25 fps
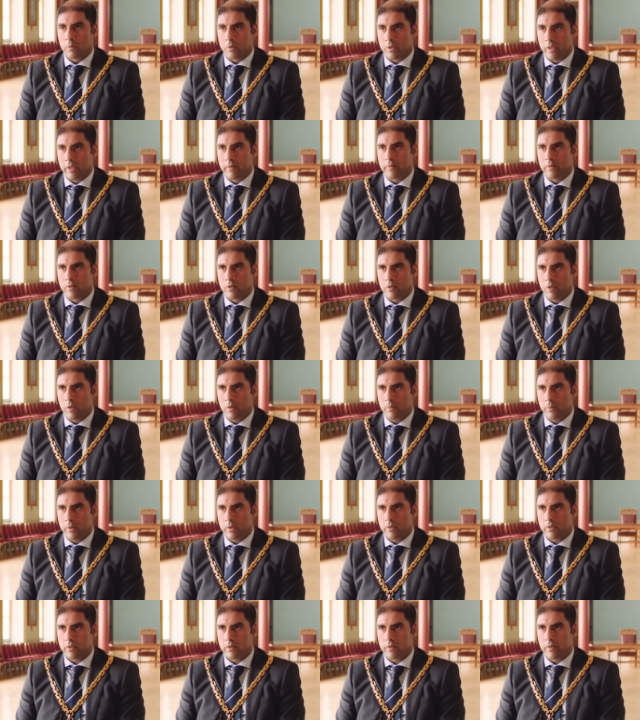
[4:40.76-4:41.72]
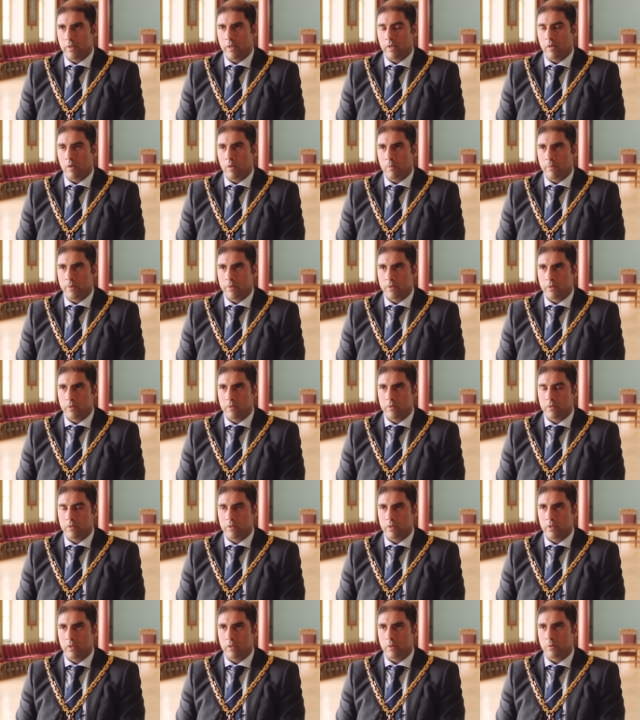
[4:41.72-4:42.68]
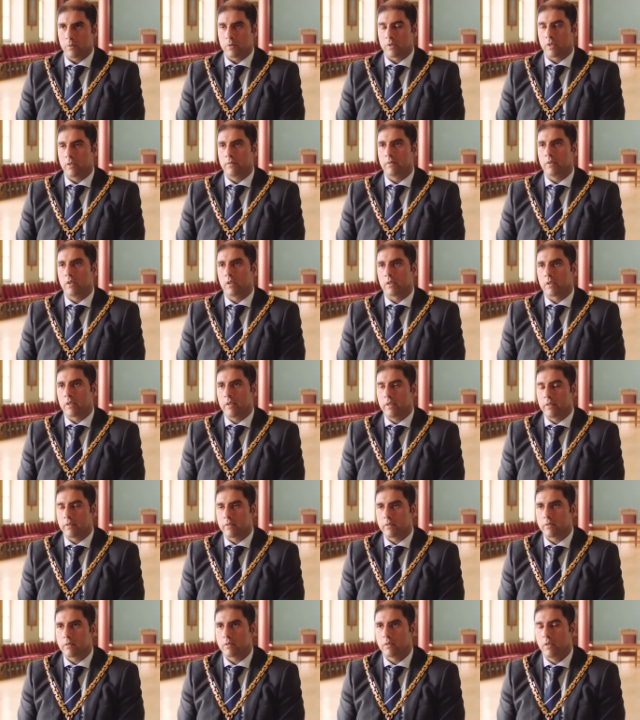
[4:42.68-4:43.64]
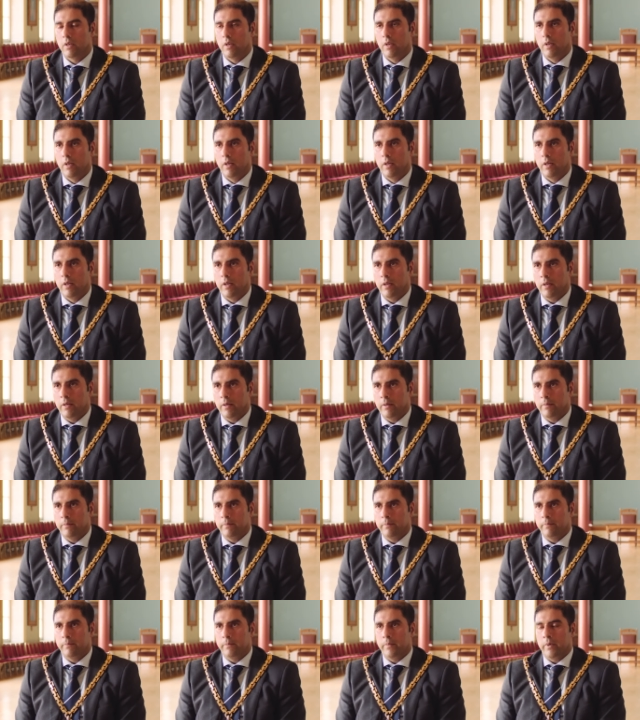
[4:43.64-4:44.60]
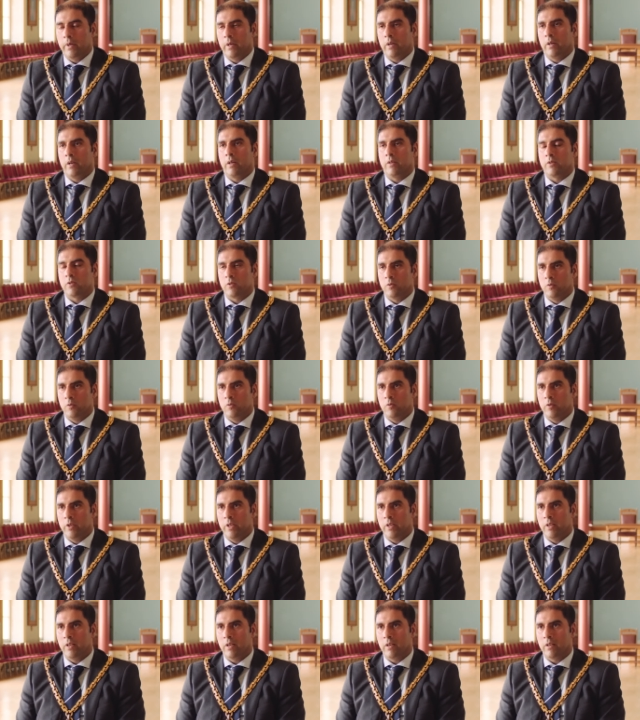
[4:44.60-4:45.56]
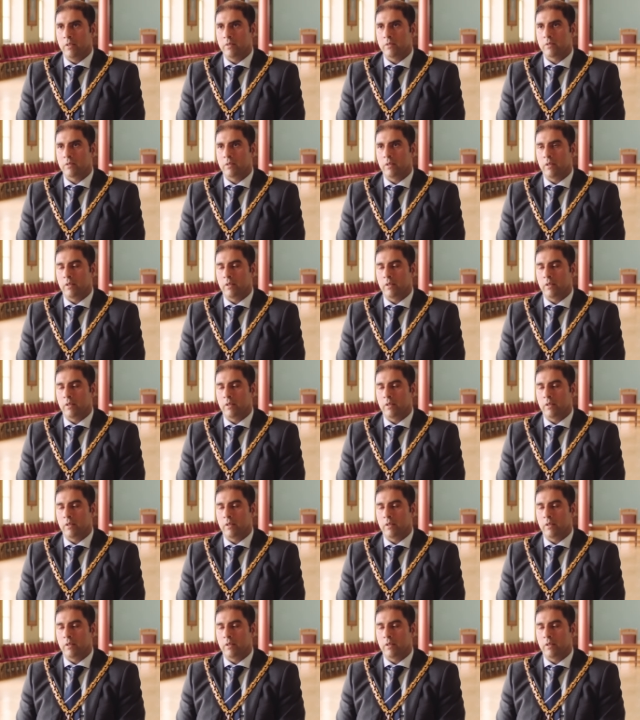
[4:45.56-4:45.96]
was given so much, that opportunity that I was given at King's, I soon realised